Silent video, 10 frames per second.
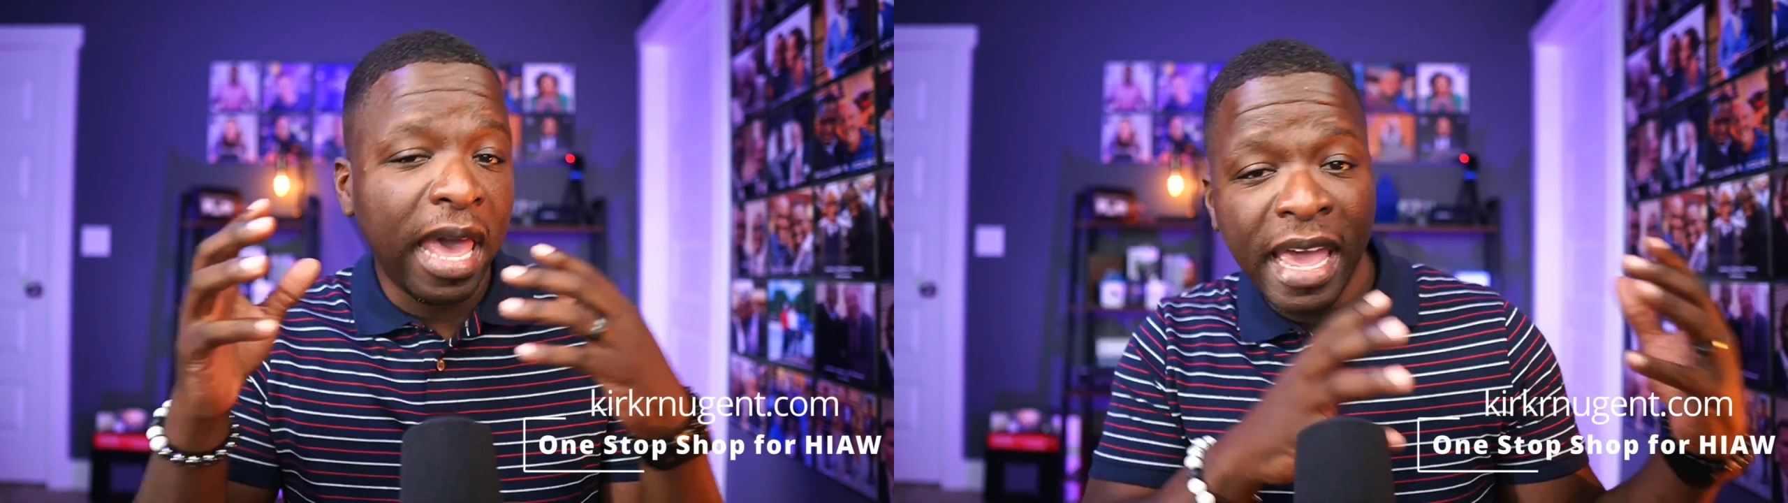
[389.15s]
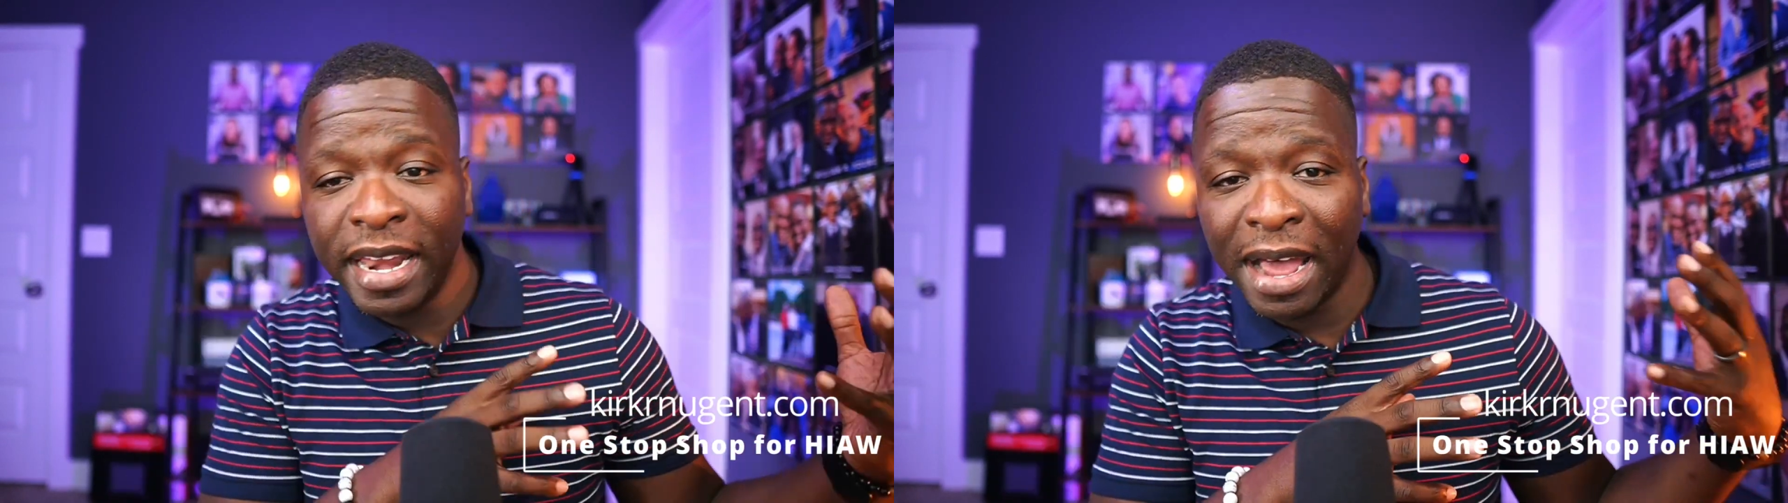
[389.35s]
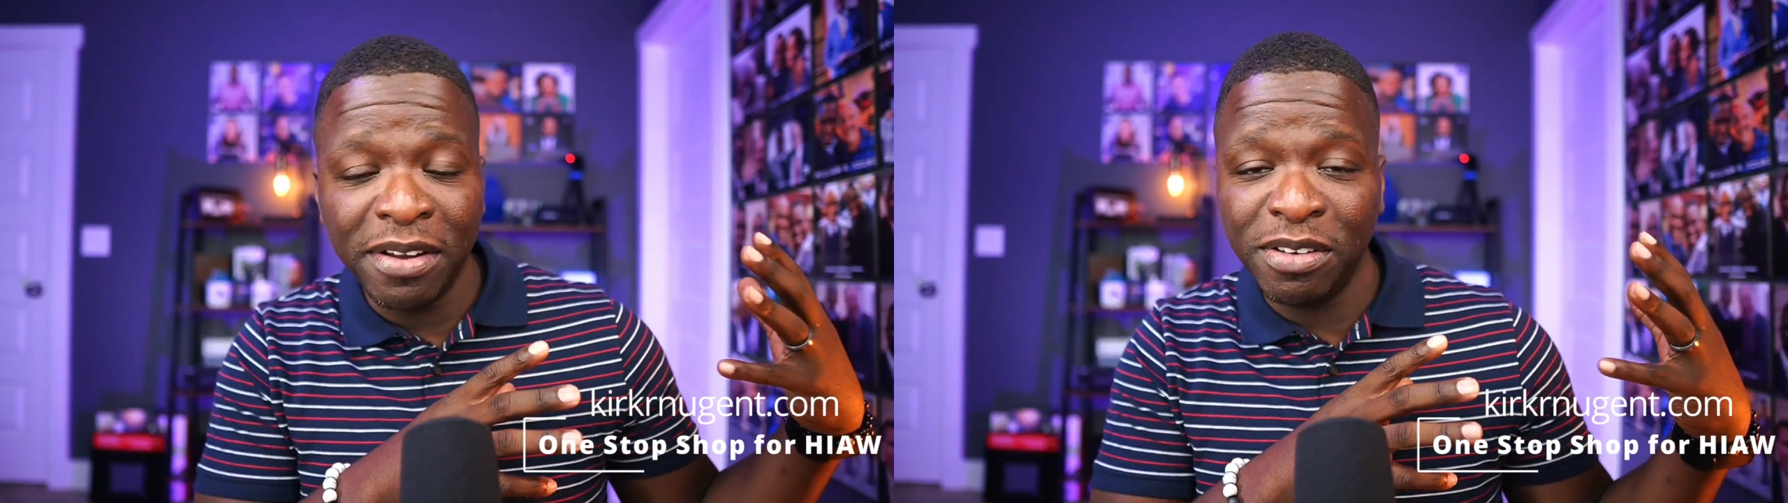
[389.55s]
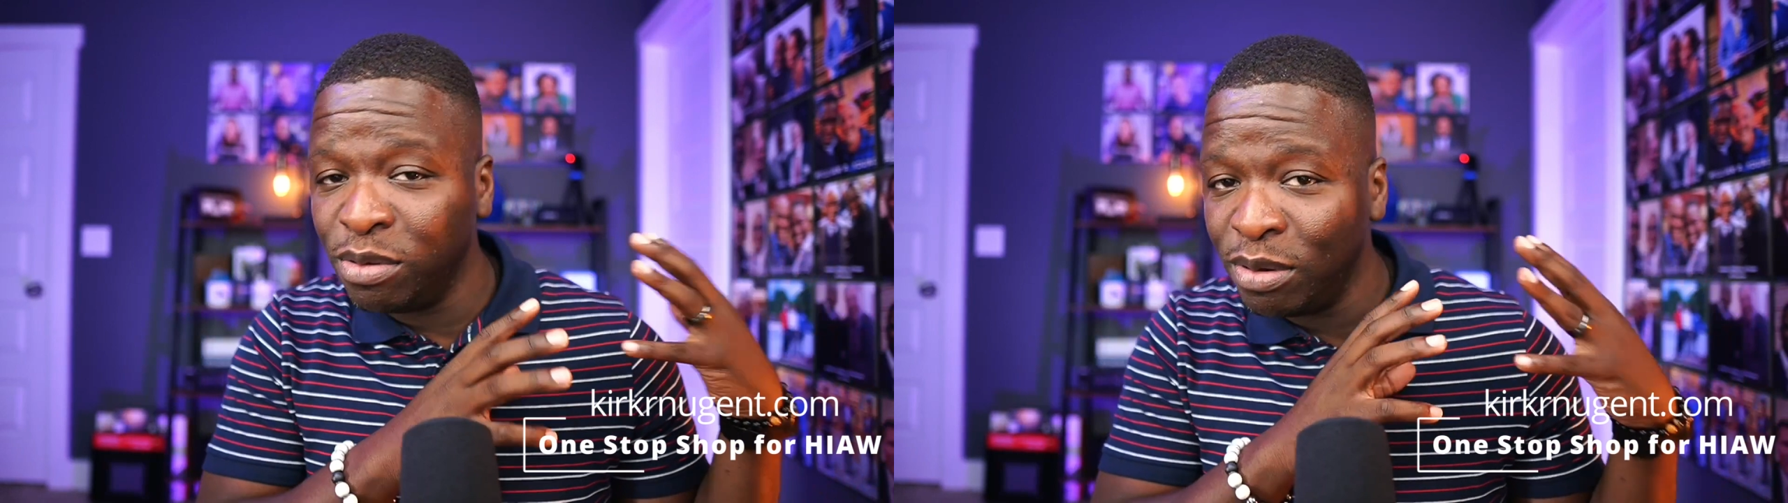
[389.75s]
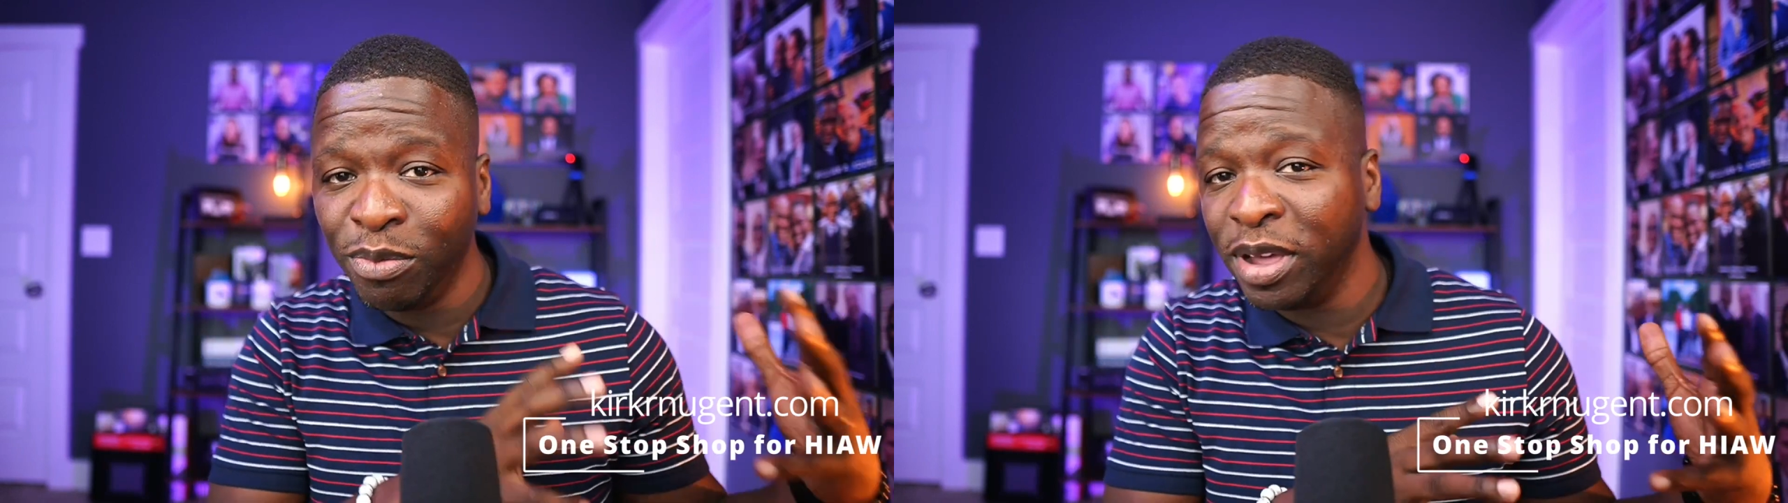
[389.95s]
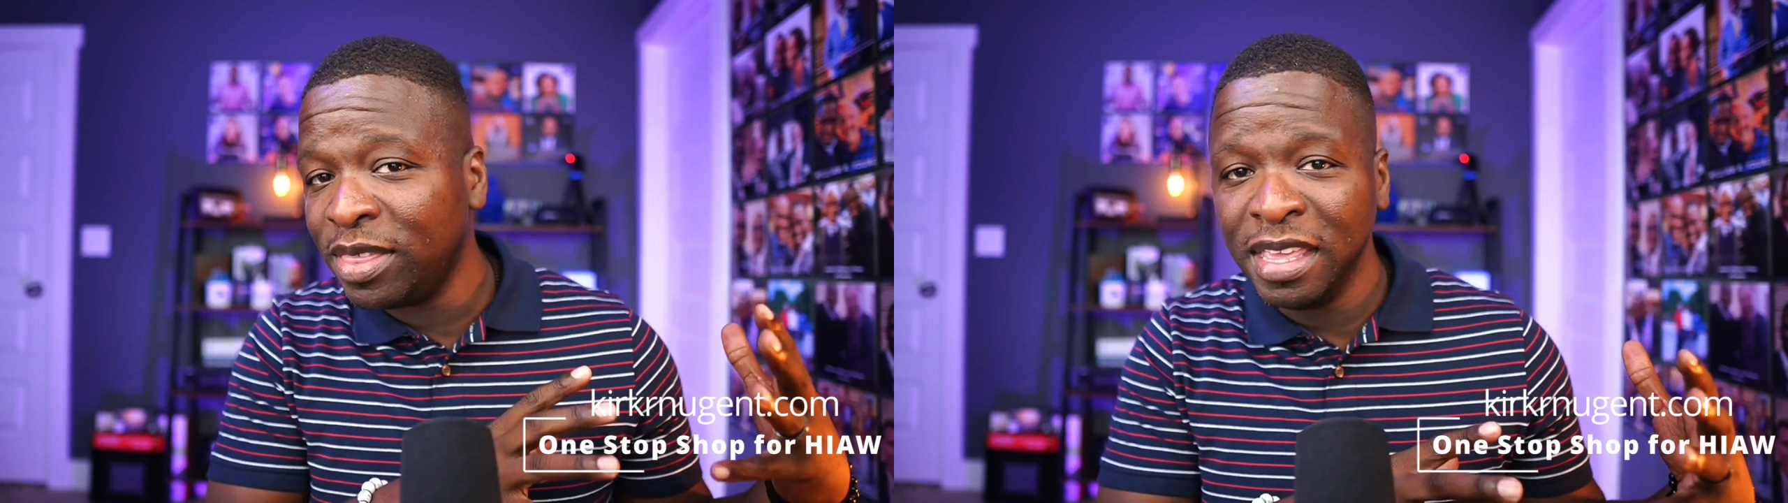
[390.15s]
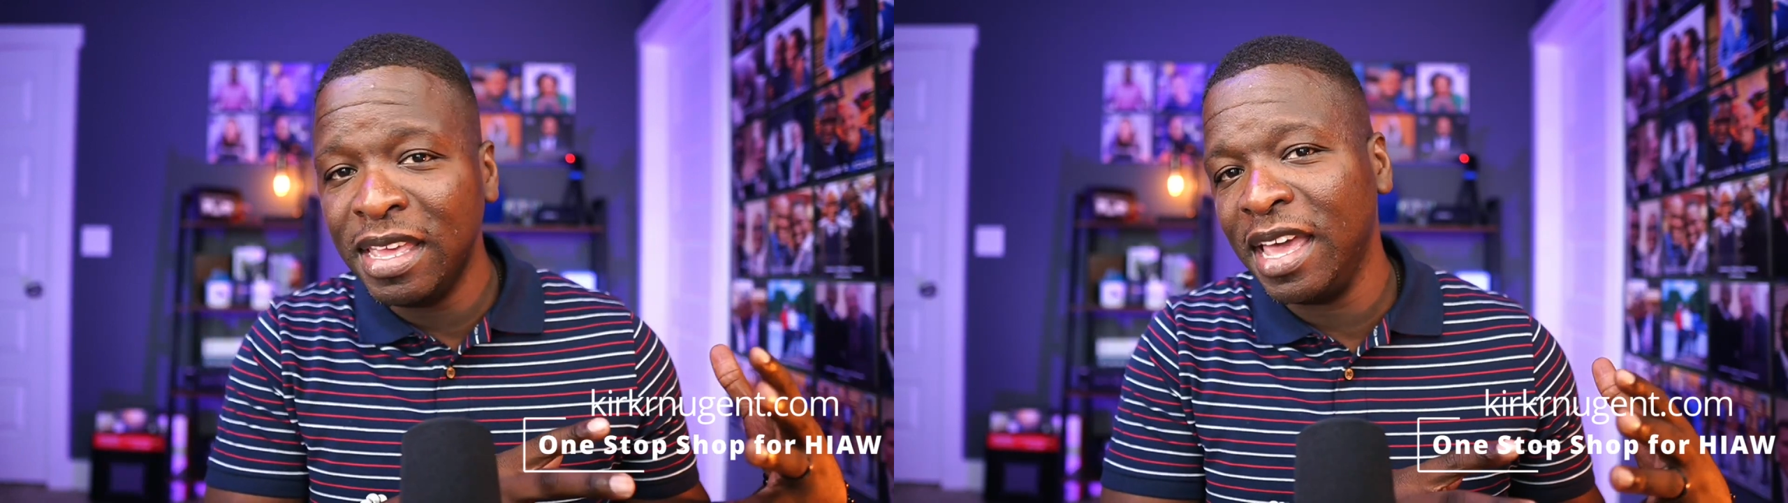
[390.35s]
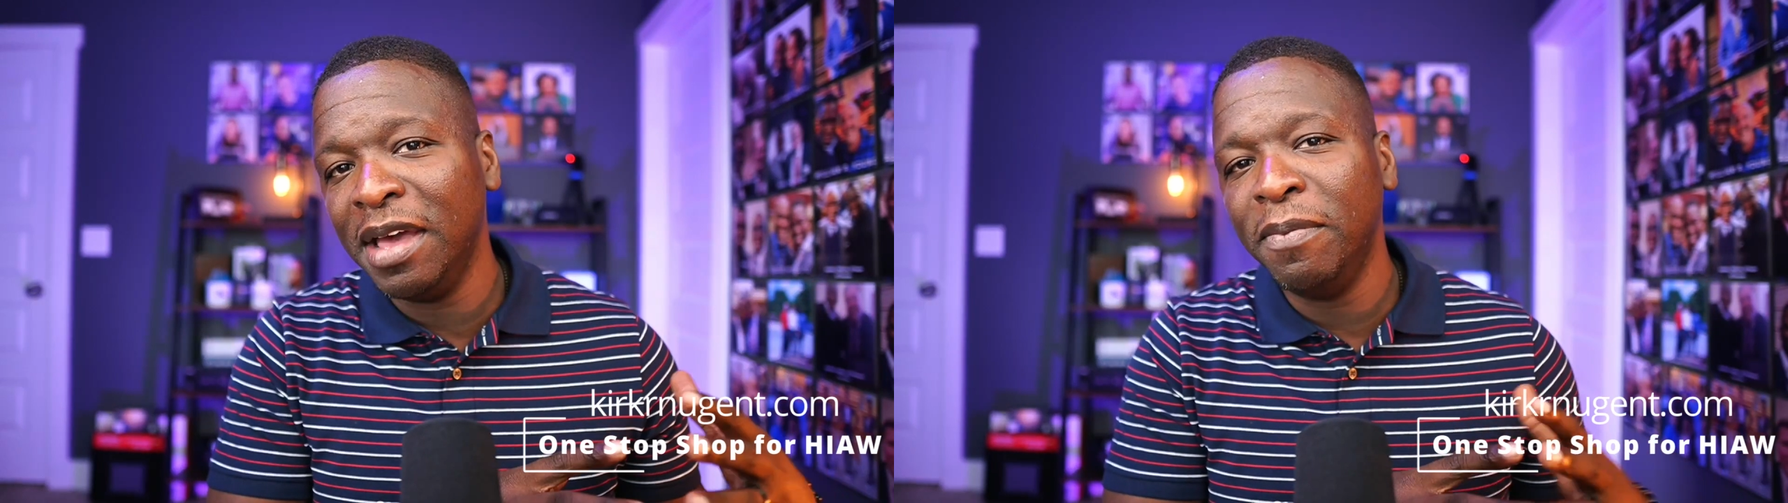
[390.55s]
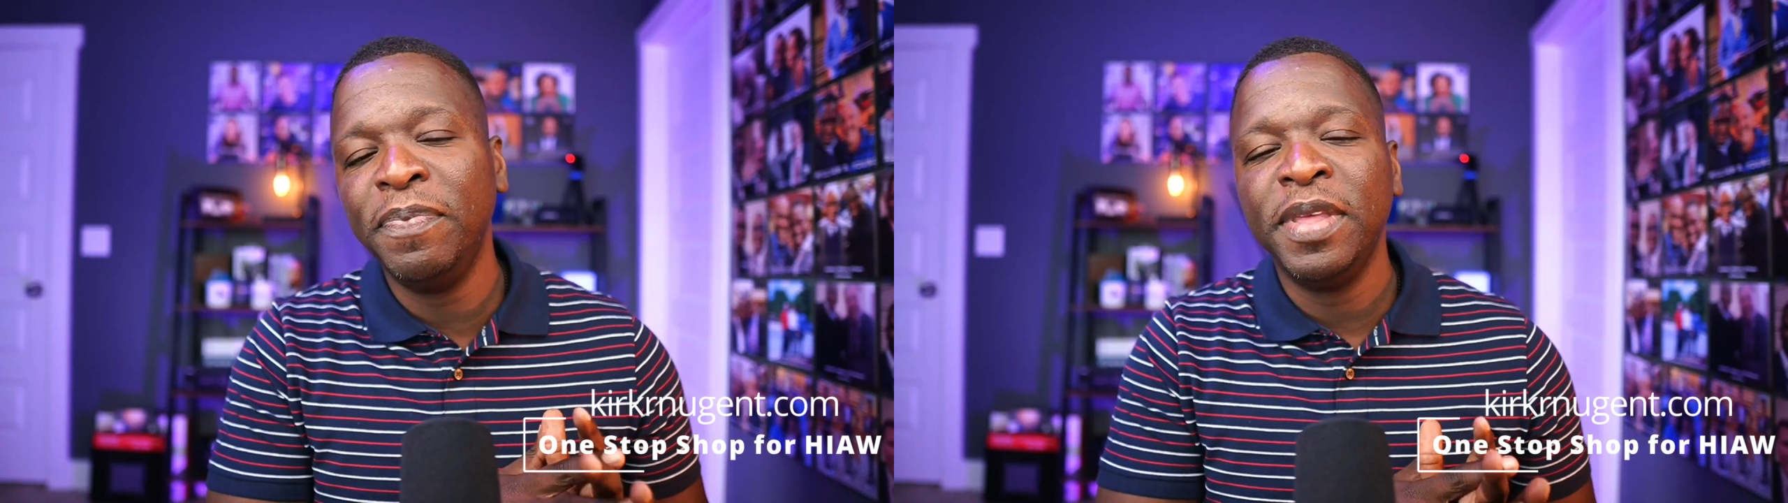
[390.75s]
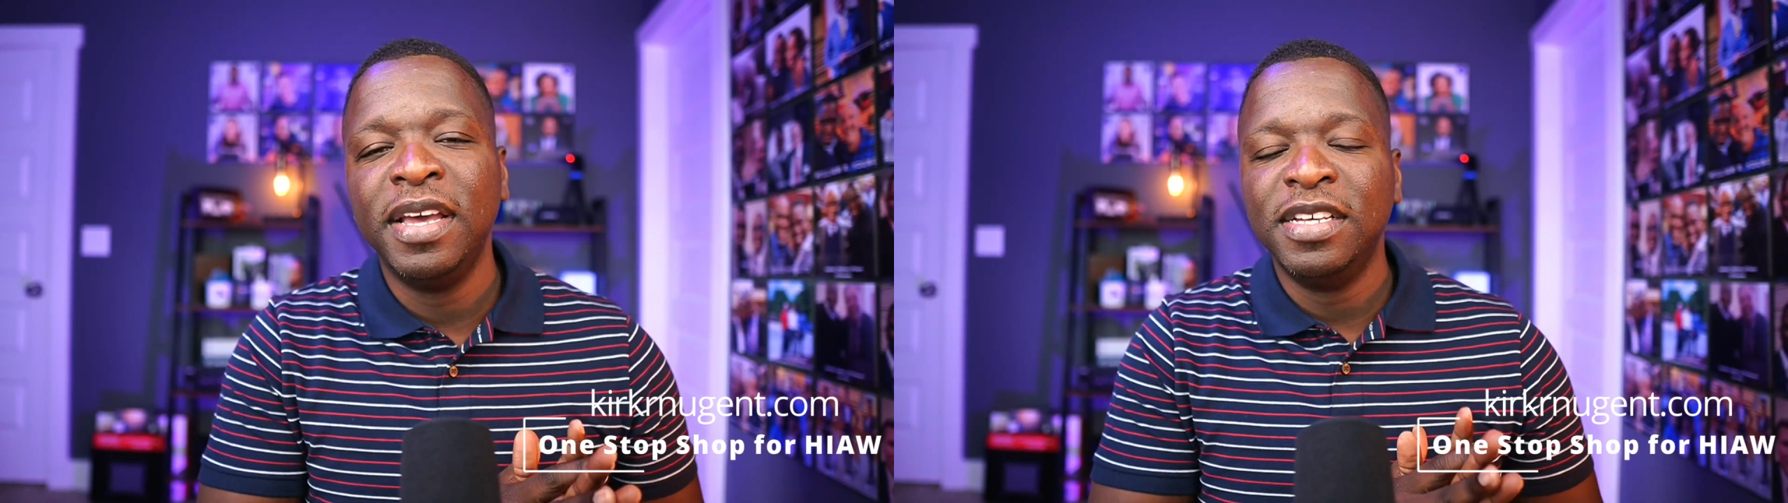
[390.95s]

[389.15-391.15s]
and how to do it with Ecamm